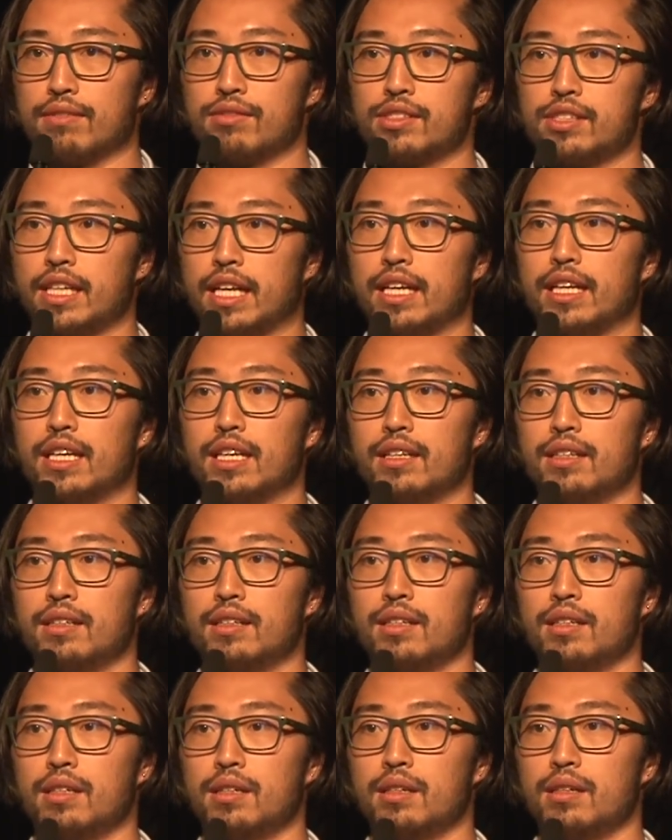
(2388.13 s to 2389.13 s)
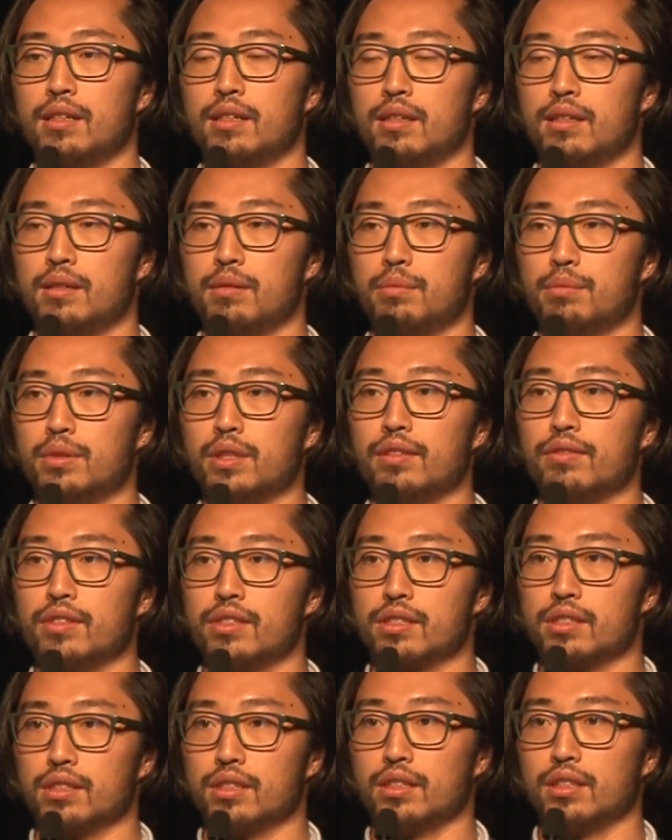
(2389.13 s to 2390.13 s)
stated
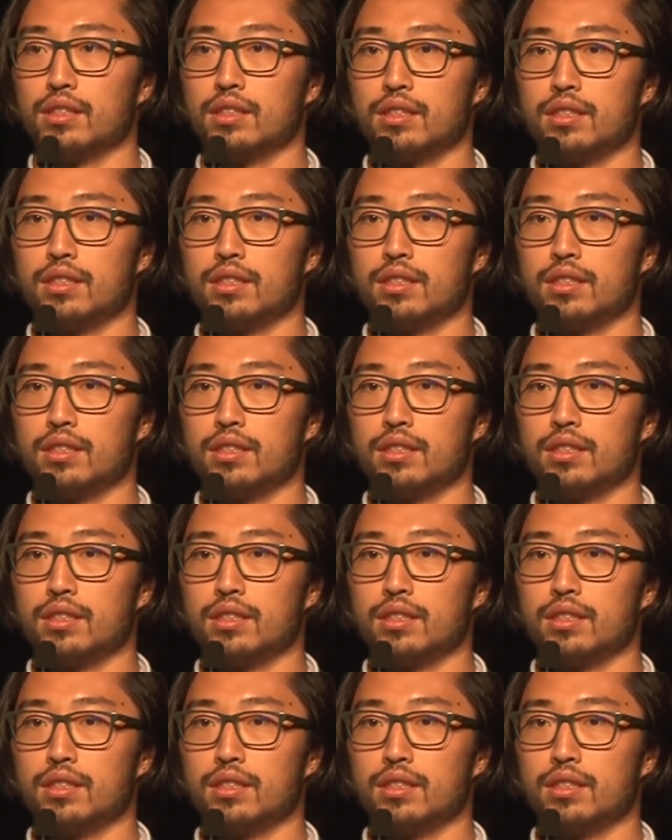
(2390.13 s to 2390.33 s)
previously.